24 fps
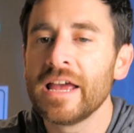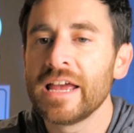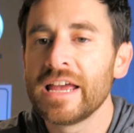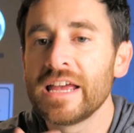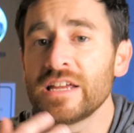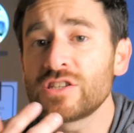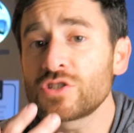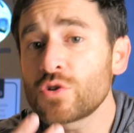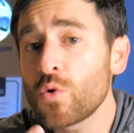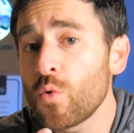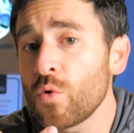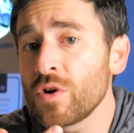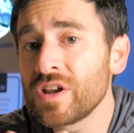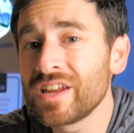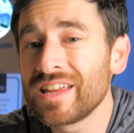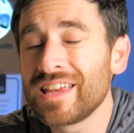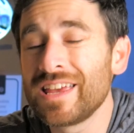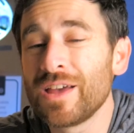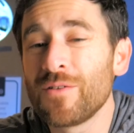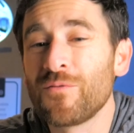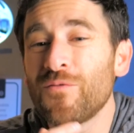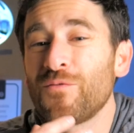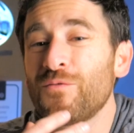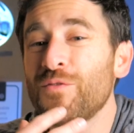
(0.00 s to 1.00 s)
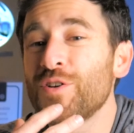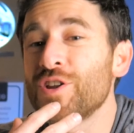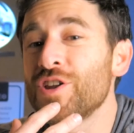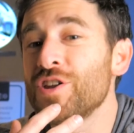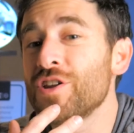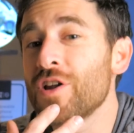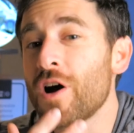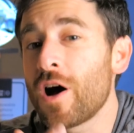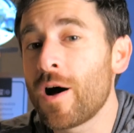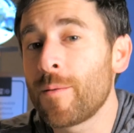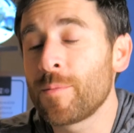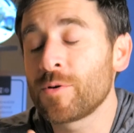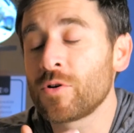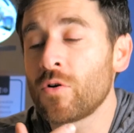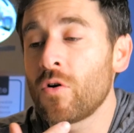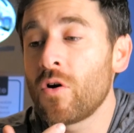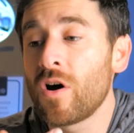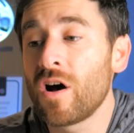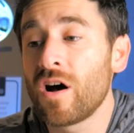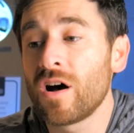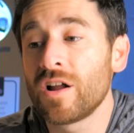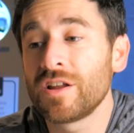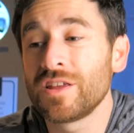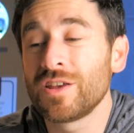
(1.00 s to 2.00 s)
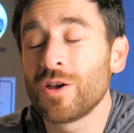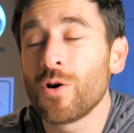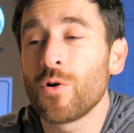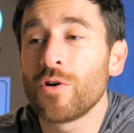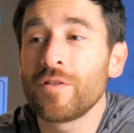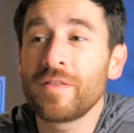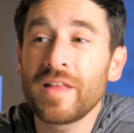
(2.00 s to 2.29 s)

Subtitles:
it's going to get phenomenal audio.